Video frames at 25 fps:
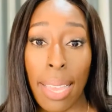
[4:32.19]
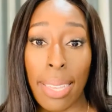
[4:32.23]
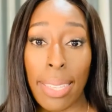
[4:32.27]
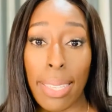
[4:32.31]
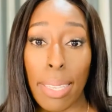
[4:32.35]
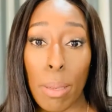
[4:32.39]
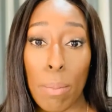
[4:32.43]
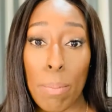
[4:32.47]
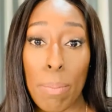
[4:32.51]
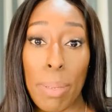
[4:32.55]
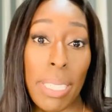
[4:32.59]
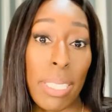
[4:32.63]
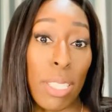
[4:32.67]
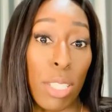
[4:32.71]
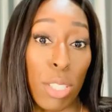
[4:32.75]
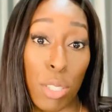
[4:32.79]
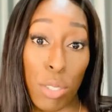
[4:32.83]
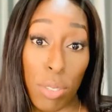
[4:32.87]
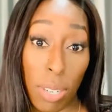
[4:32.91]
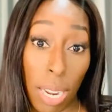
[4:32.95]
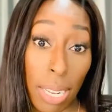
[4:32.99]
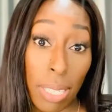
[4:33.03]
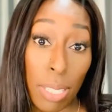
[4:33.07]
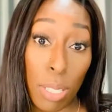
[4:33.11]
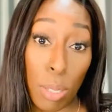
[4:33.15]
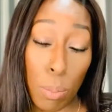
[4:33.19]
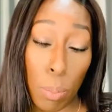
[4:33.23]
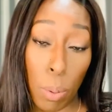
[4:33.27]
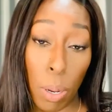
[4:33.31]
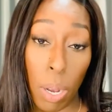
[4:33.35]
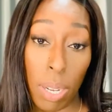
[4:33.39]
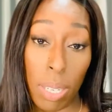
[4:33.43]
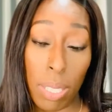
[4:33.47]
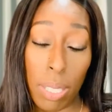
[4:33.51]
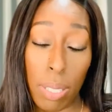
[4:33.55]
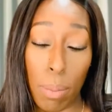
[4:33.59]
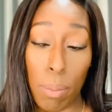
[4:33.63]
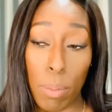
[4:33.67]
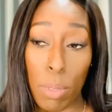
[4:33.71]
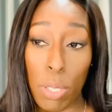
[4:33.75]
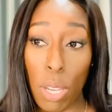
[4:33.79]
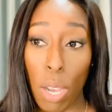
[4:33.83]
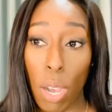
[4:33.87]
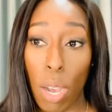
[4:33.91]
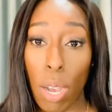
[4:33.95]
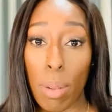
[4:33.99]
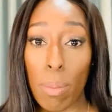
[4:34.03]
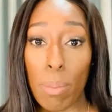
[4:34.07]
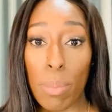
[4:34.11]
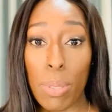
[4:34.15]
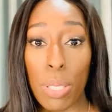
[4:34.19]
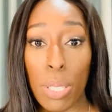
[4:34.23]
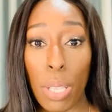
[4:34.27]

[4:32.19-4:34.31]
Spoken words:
can be distracted by sometimes.